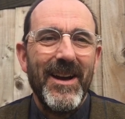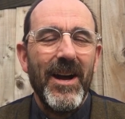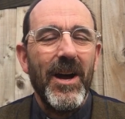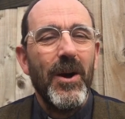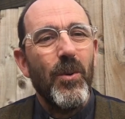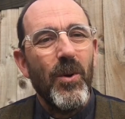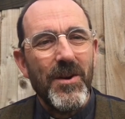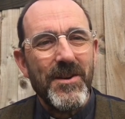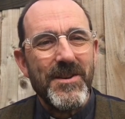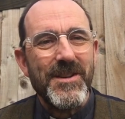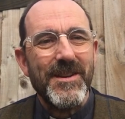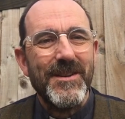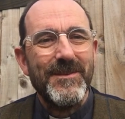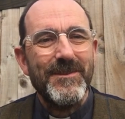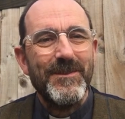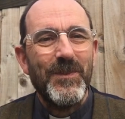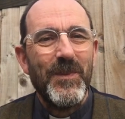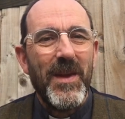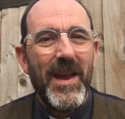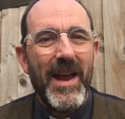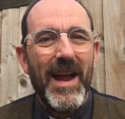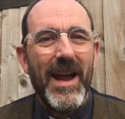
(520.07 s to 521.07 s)
I wonder
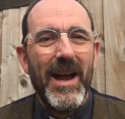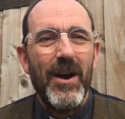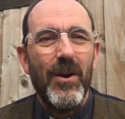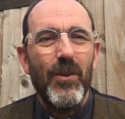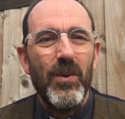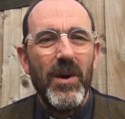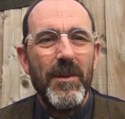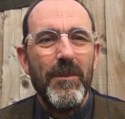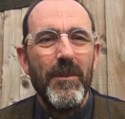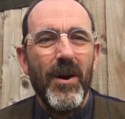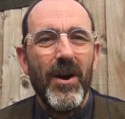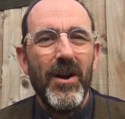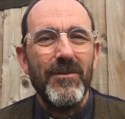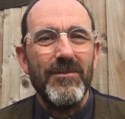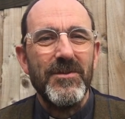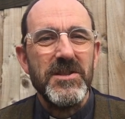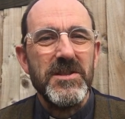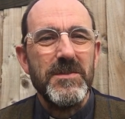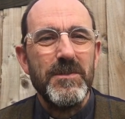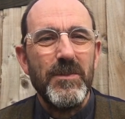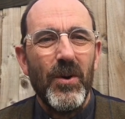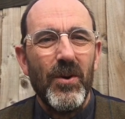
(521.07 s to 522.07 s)
how we might
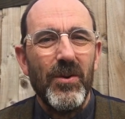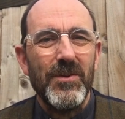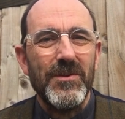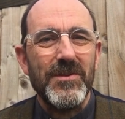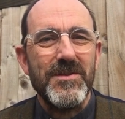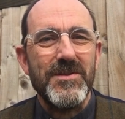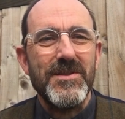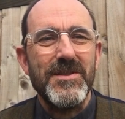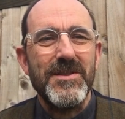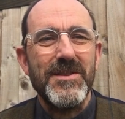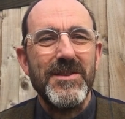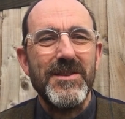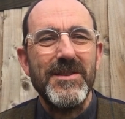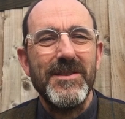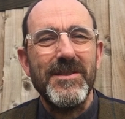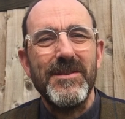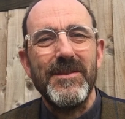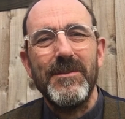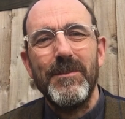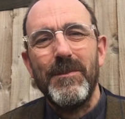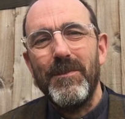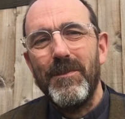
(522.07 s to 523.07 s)
respond
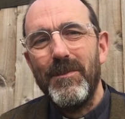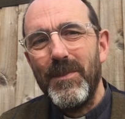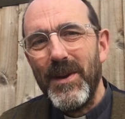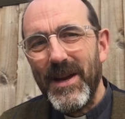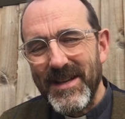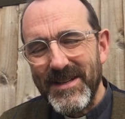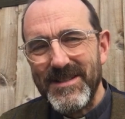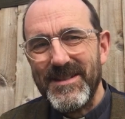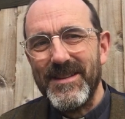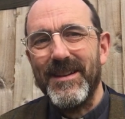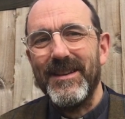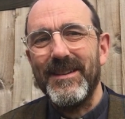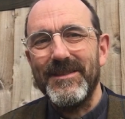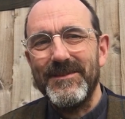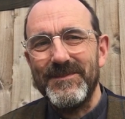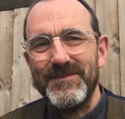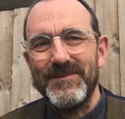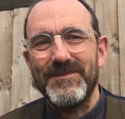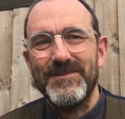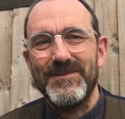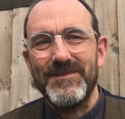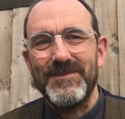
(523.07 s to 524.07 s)
better
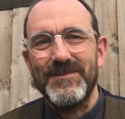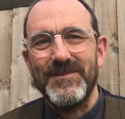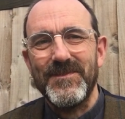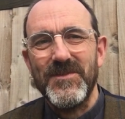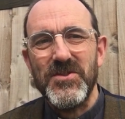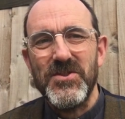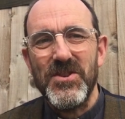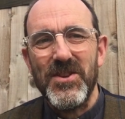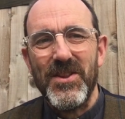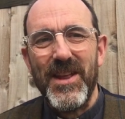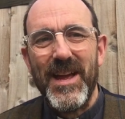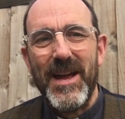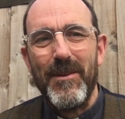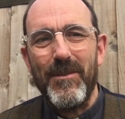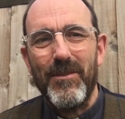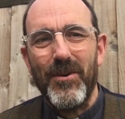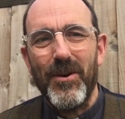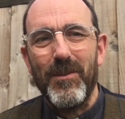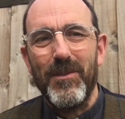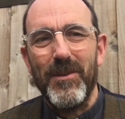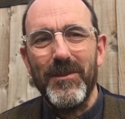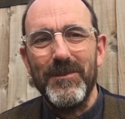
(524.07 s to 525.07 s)
to that
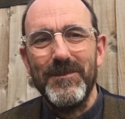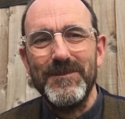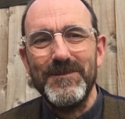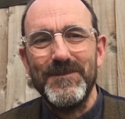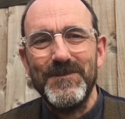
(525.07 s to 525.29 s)
problem.